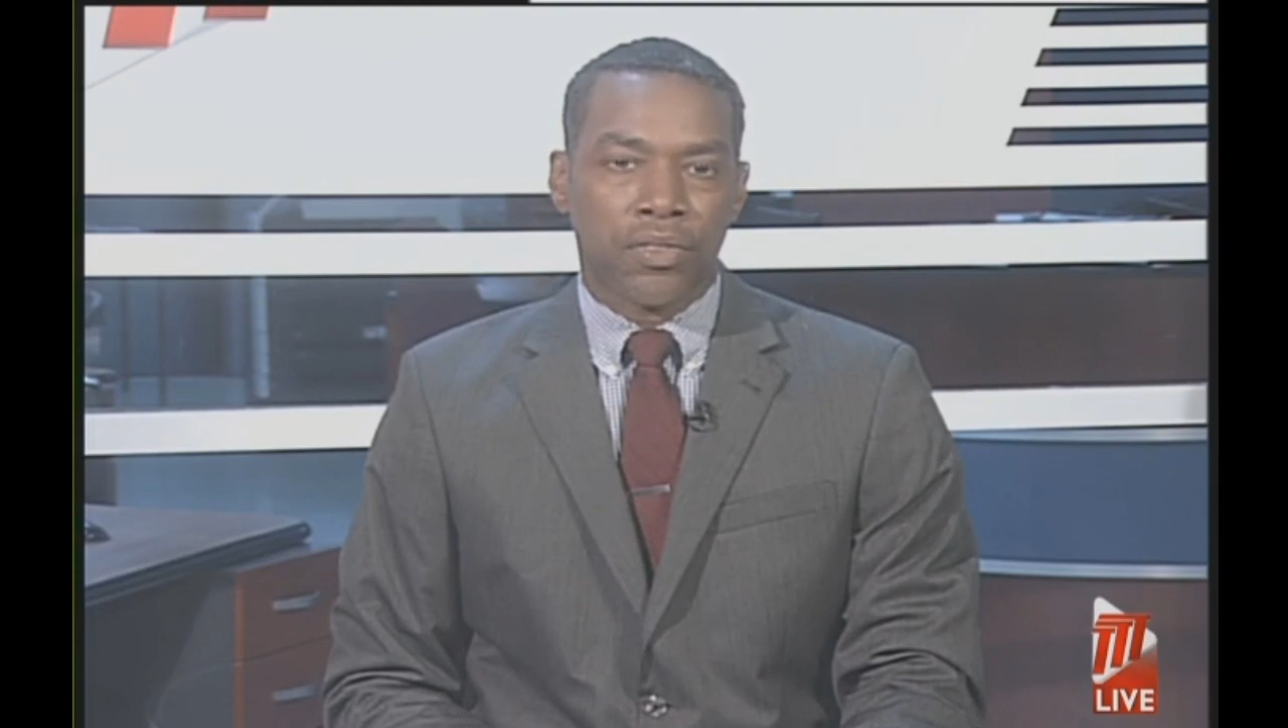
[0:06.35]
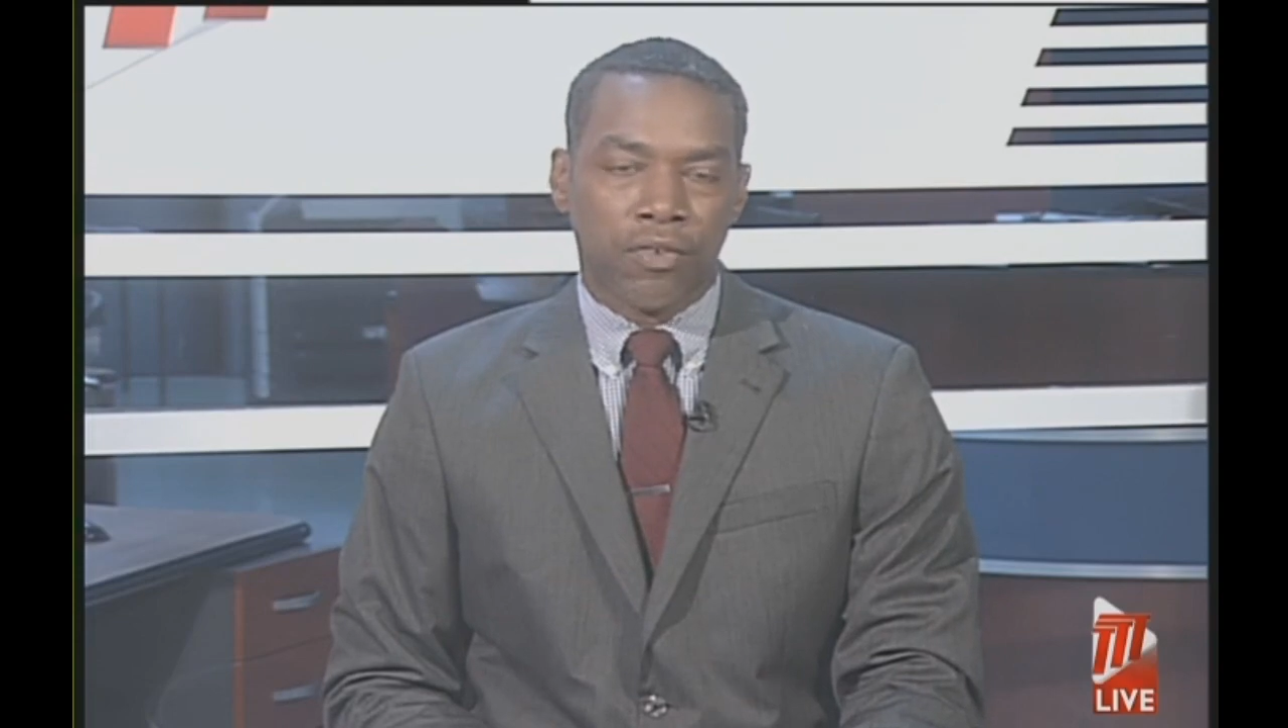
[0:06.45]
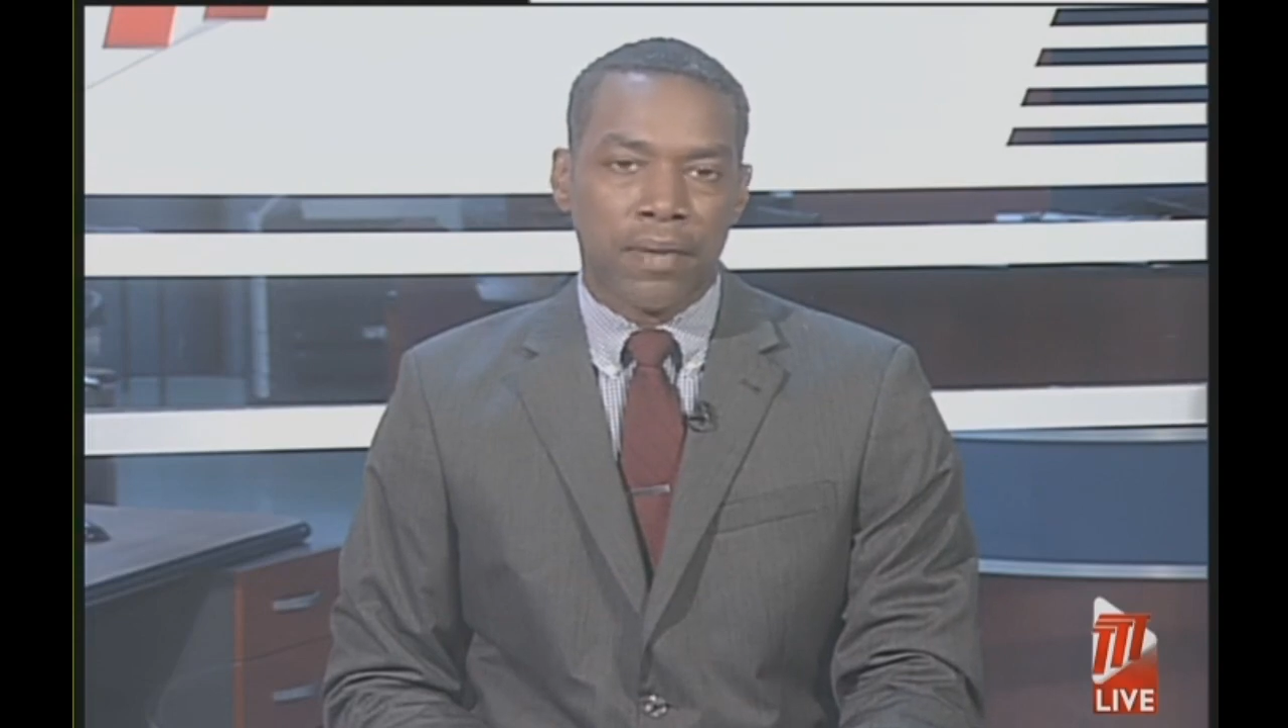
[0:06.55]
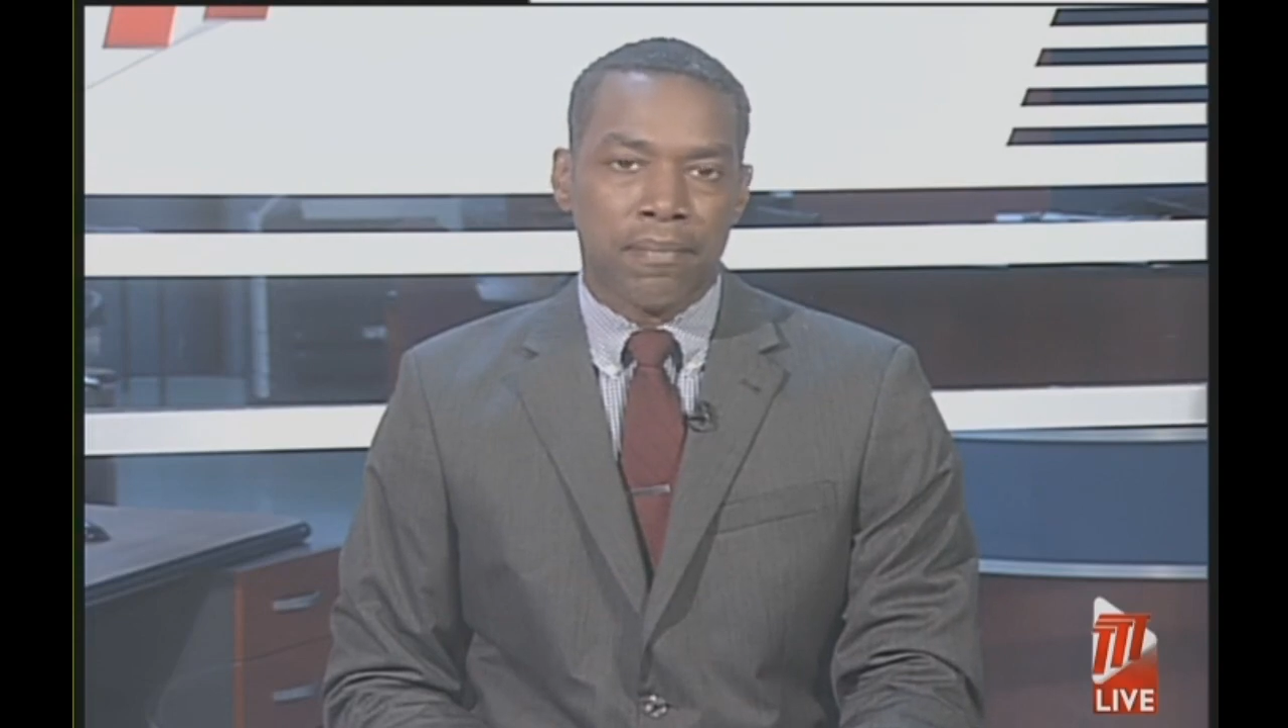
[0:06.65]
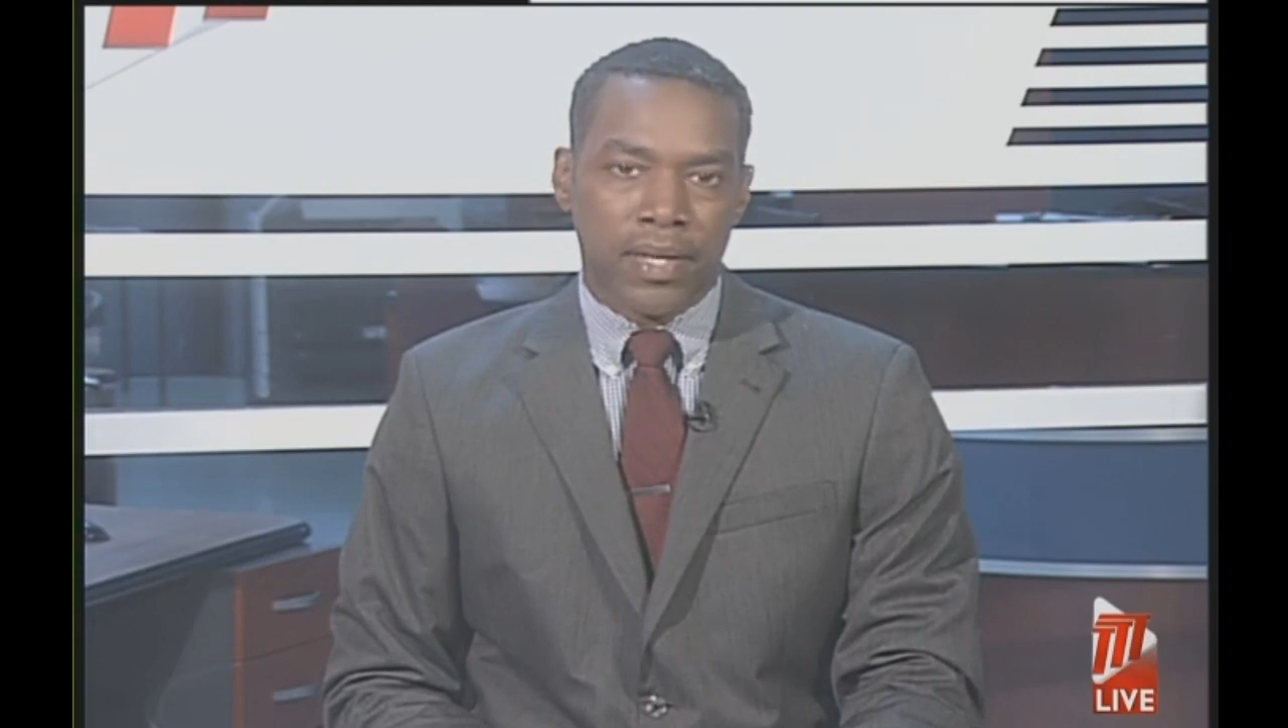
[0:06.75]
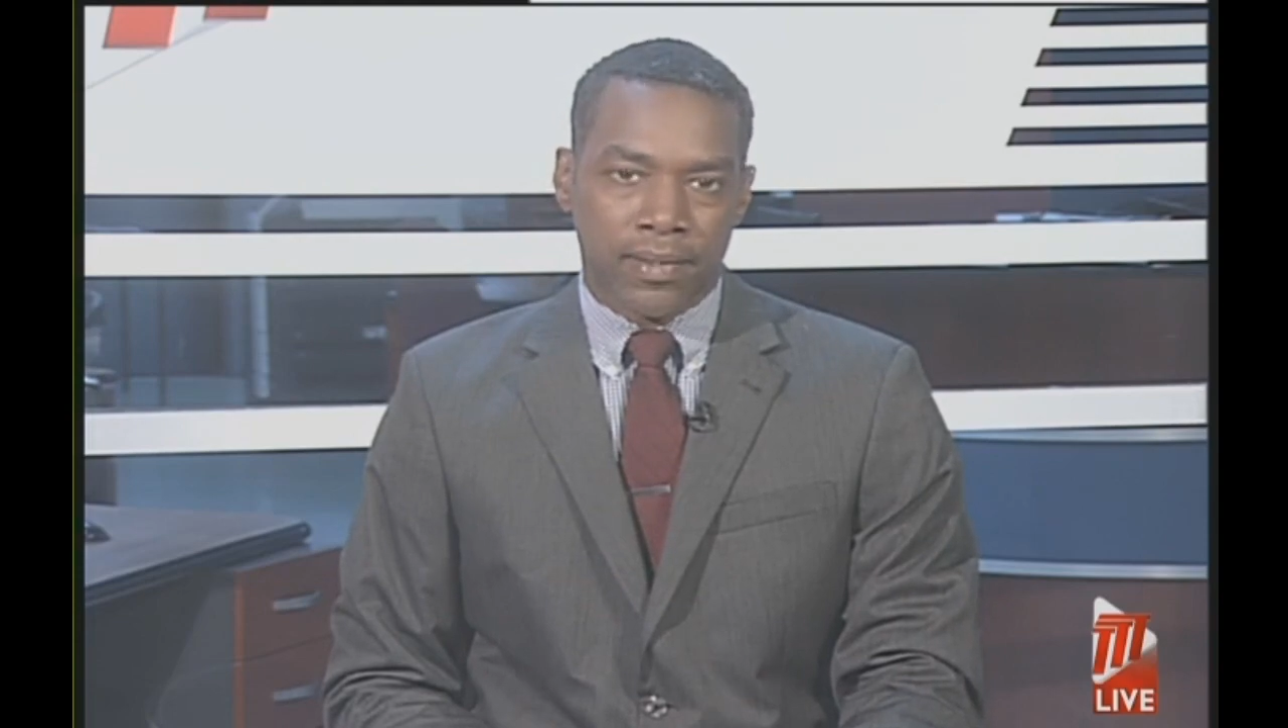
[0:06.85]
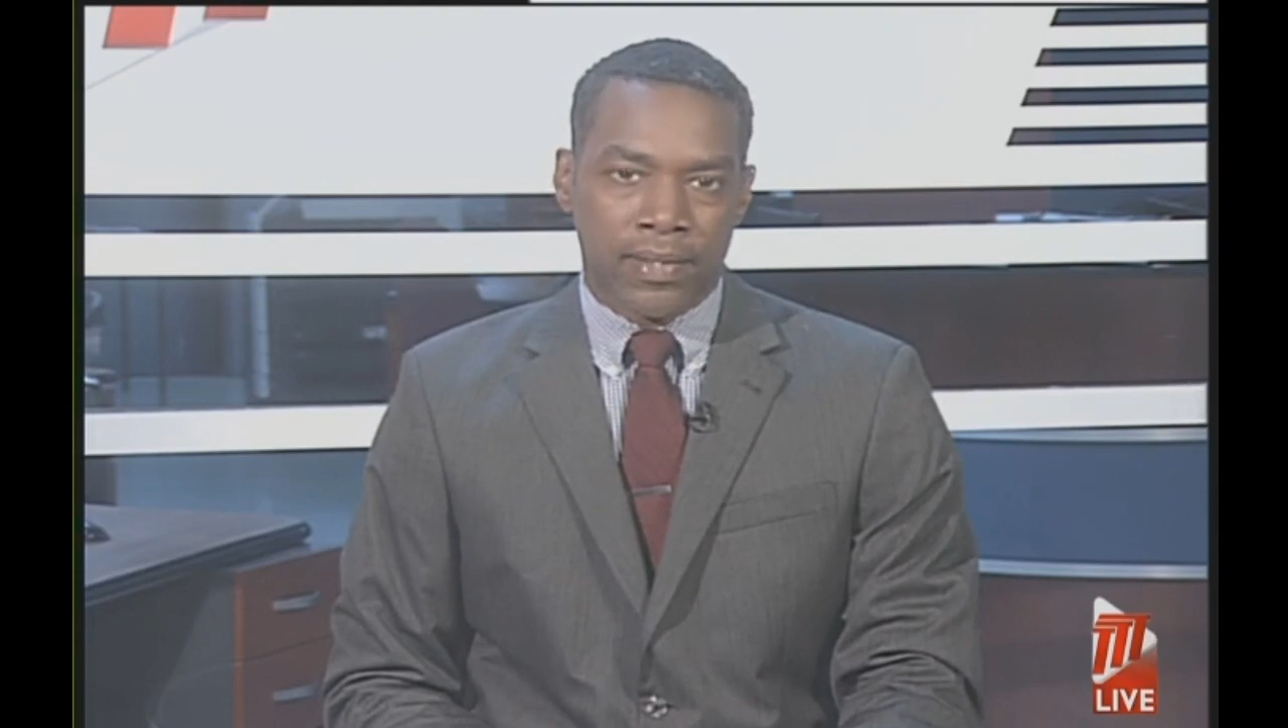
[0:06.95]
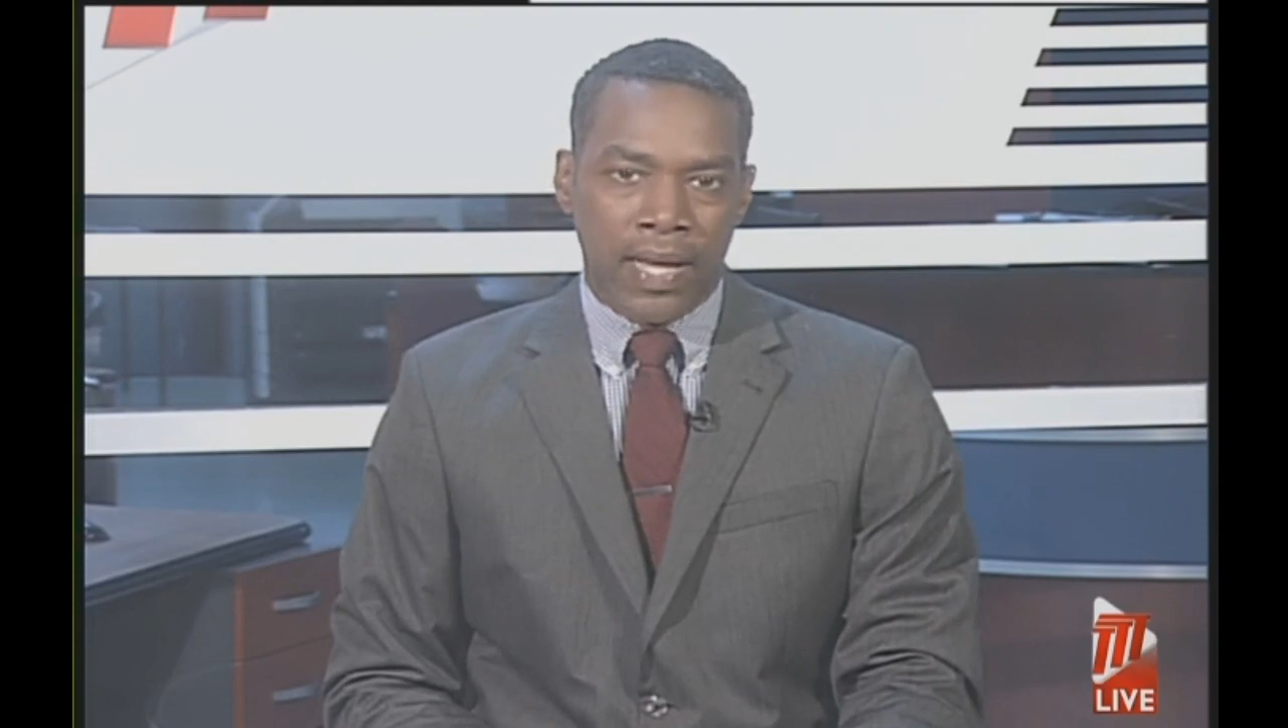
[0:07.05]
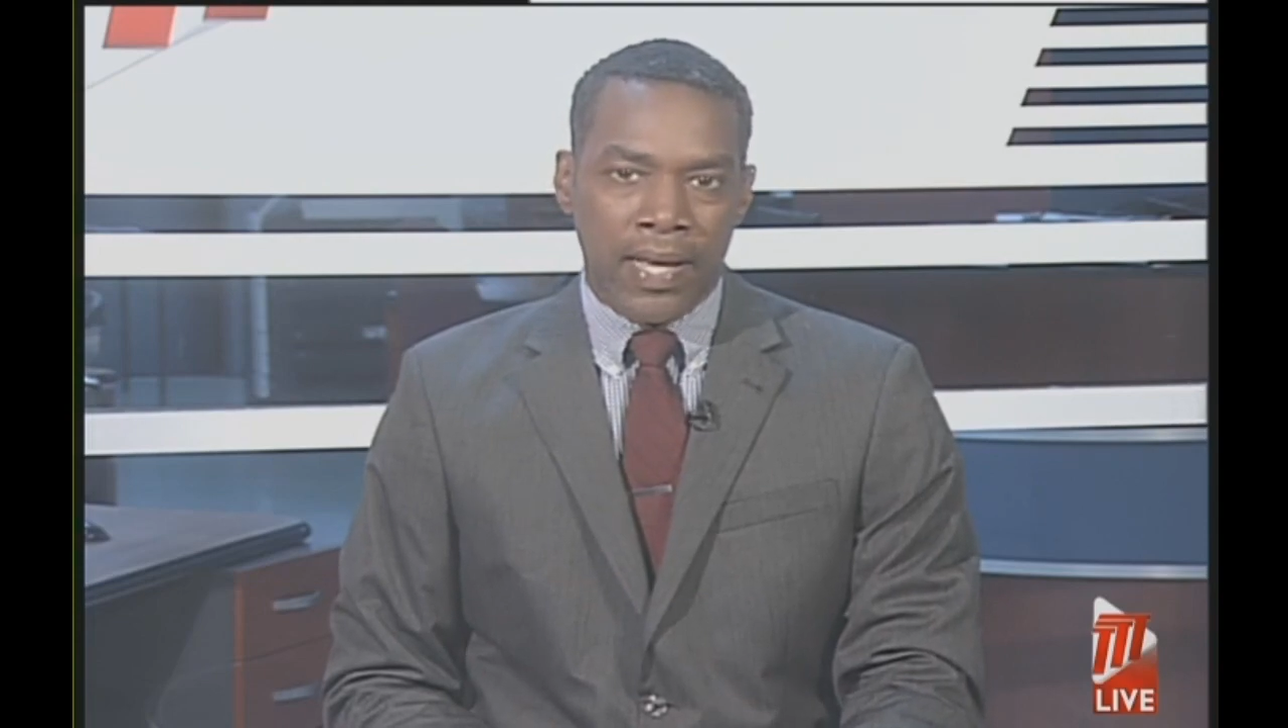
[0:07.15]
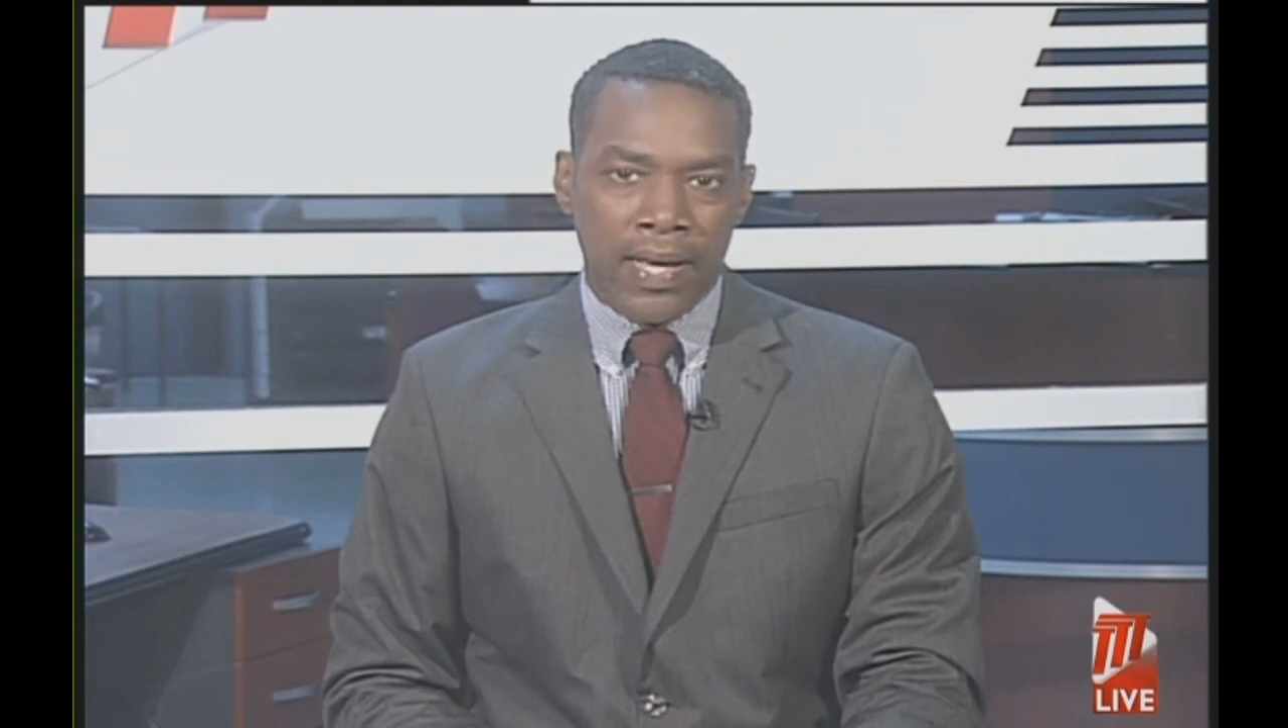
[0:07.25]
3 months.